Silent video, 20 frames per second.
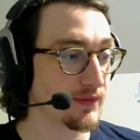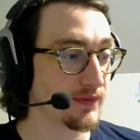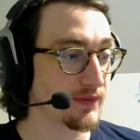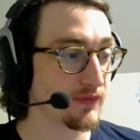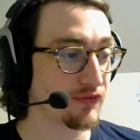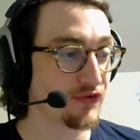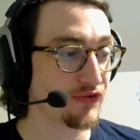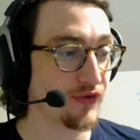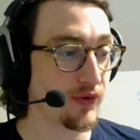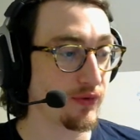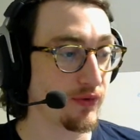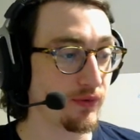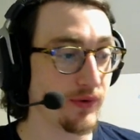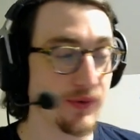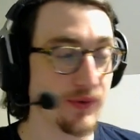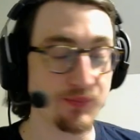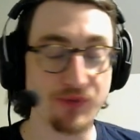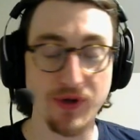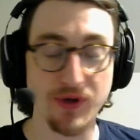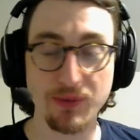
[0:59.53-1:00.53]
So
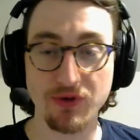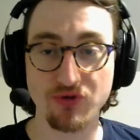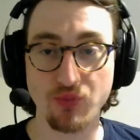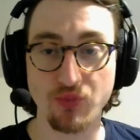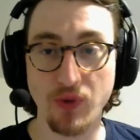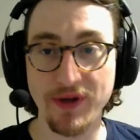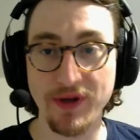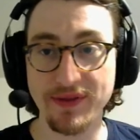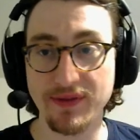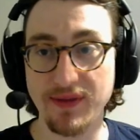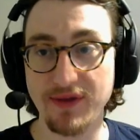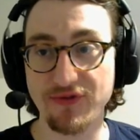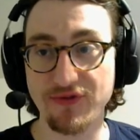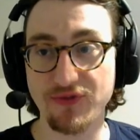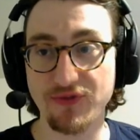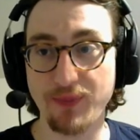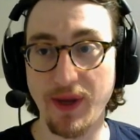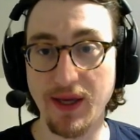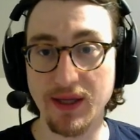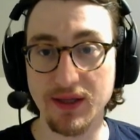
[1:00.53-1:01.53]
pretty much what this
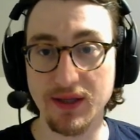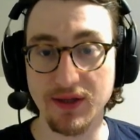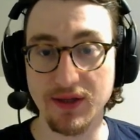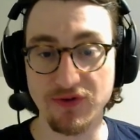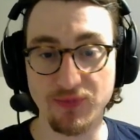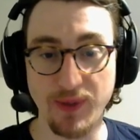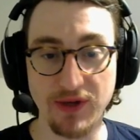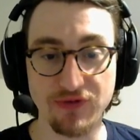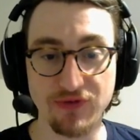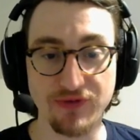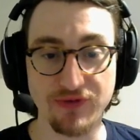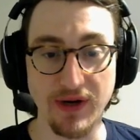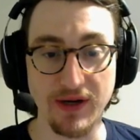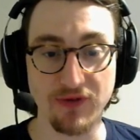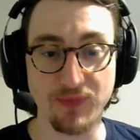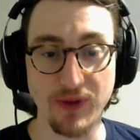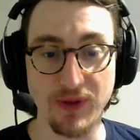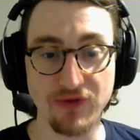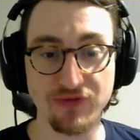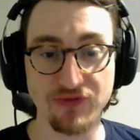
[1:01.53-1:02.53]
spec is based around, it's
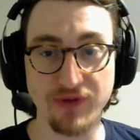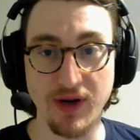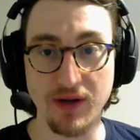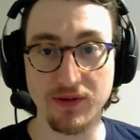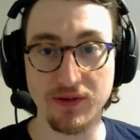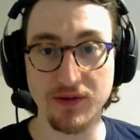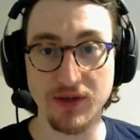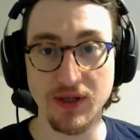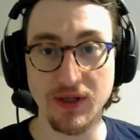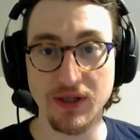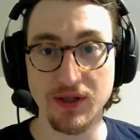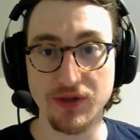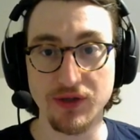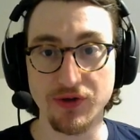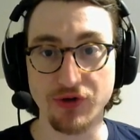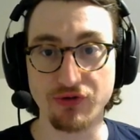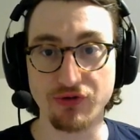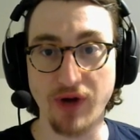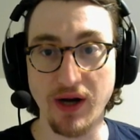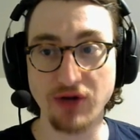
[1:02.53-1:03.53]
based around
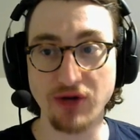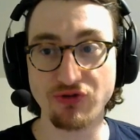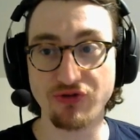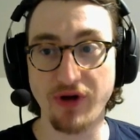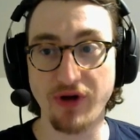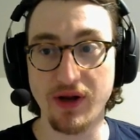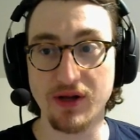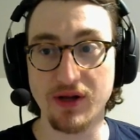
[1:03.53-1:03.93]
Necrotic Strike